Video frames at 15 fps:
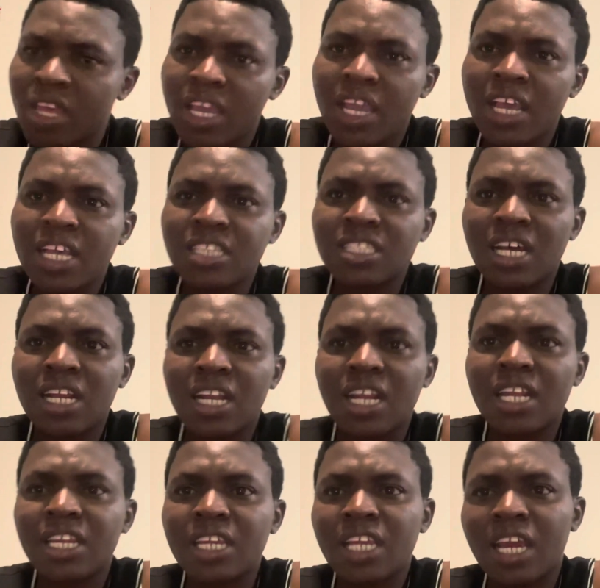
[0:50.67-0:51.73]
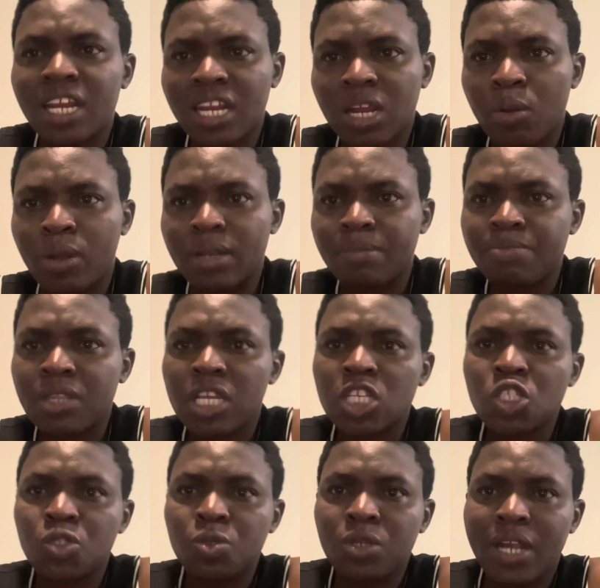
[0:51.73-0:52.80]
As another day, another one.
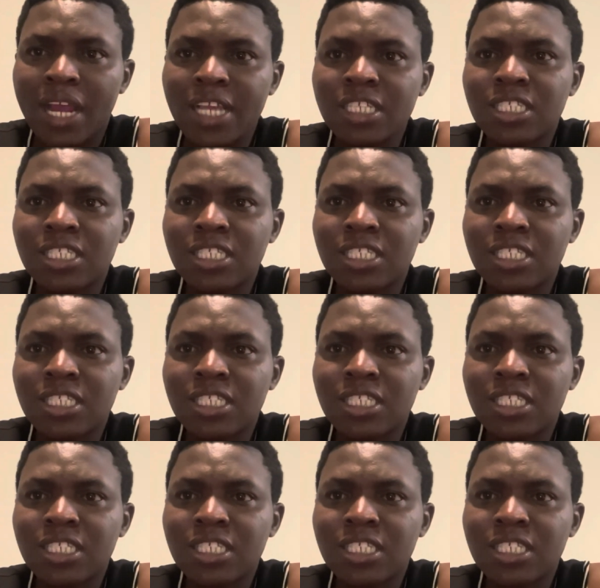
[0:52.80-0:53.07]
So guys,